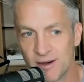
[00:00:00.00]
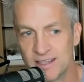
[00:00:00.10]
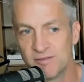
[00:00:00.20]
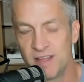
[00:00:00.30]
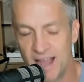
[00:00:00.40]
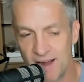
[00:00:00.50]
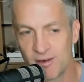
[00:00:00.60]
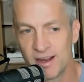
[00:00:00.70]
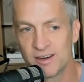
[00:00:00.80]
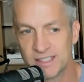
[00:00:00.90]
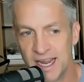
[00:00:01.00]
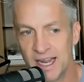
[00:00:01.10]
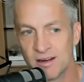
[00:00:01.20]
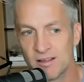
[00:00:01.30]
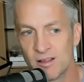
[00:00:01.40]
Race if they ever
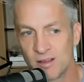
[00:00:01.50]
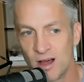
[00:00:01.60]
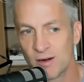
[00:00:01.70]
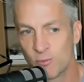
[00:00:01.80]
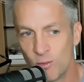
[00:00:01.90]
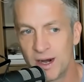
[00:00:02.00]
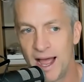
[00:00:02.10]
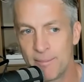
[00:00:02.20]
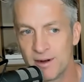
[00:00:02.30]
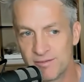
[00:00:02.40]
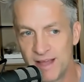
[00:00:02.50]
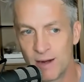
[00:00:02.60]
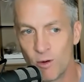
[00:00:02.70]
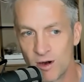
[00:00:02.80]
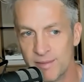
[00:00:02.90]
entertained the thought of what would happen if
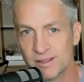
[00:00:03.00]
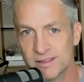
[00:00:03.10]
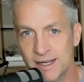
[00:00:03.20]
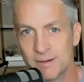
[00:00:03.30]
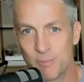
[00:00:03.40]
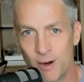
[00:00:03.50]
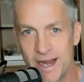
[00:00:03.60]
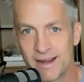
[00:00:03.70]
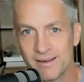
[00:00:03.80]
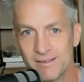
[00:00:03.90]
that watermelon didn't break.